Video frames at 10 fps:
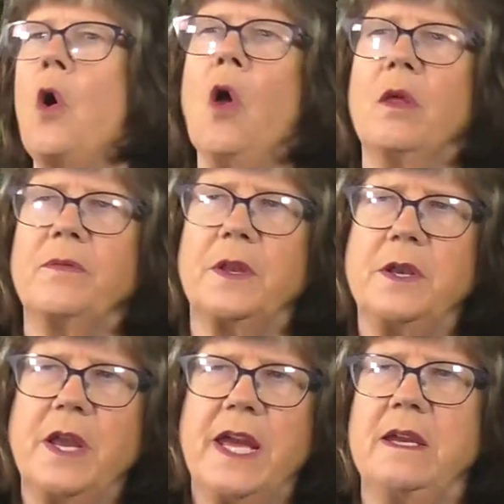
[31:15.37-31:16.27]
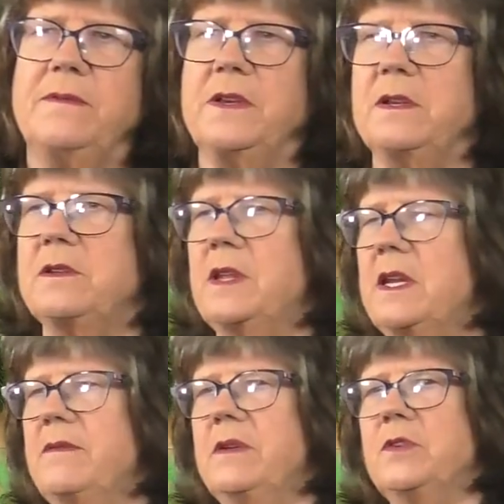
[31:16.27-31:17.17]
all of the navies that
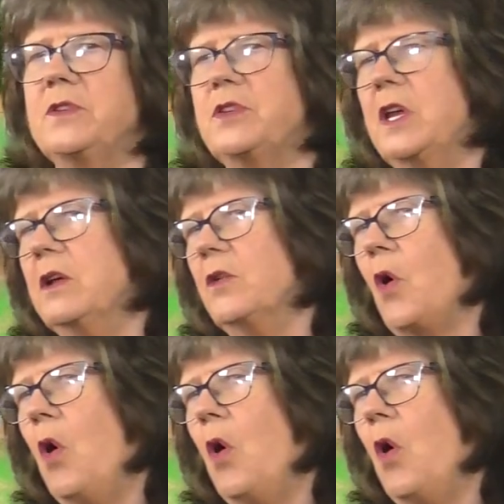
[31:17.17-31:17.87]
have ever sailed,